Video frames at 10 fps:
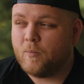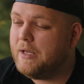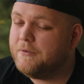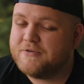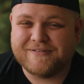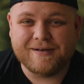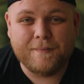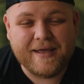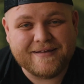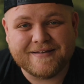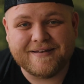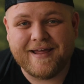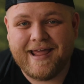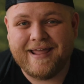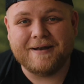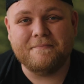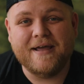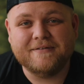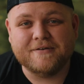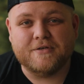It was just an amazing day, an
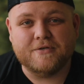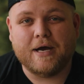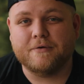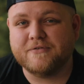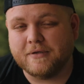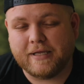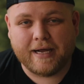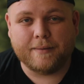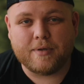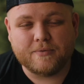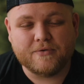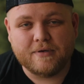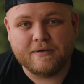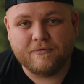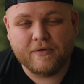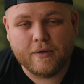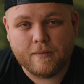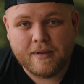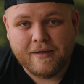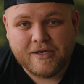amazing shoot. I was so glad I got the opportunity to film.